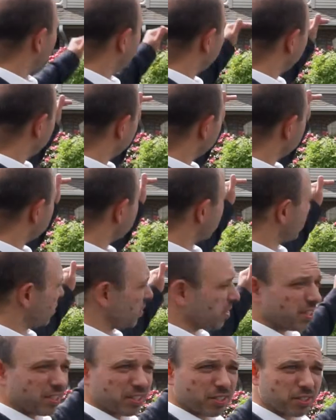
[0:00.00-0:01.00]
Ours
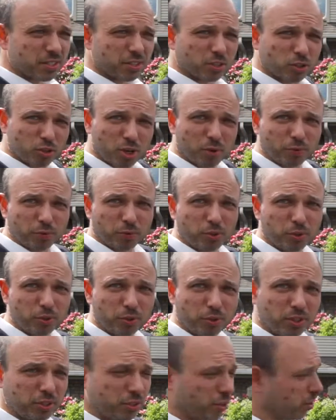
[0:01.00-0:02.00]
is the top floor
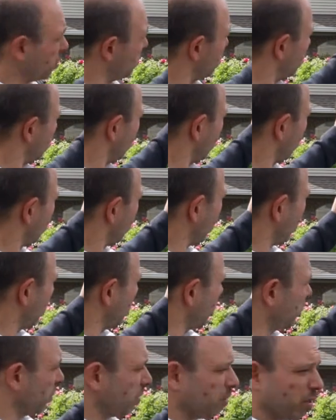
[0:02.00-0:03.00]
unit, you can see up
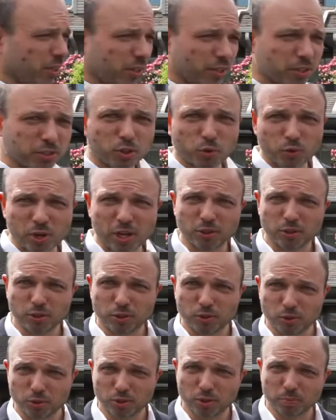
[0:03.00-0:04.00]
there. There's a
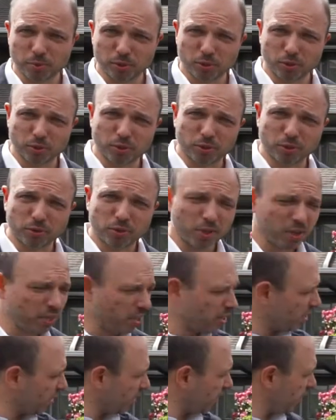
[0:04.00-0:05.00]
ground unit below you.
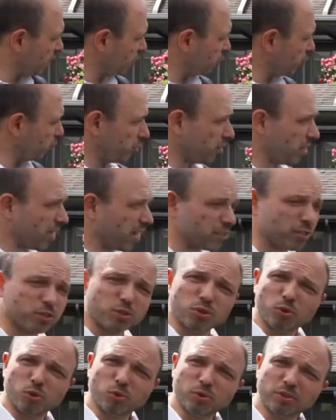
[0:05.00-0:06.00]
Each unit has
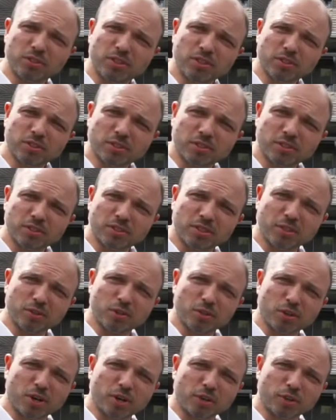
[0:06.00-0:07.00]
its own
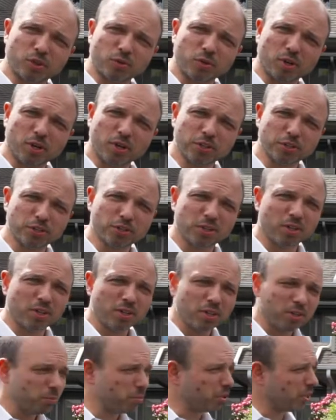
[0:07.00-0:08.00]
single car garage.
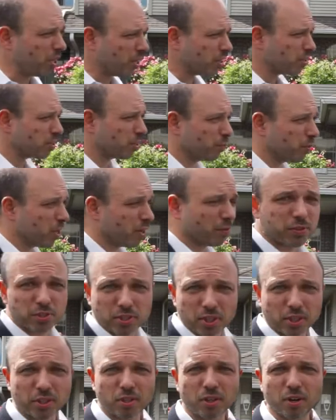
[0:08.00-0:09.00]
Plus, if you have a
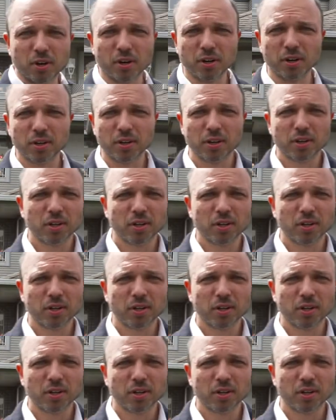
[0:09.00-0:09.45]
second car,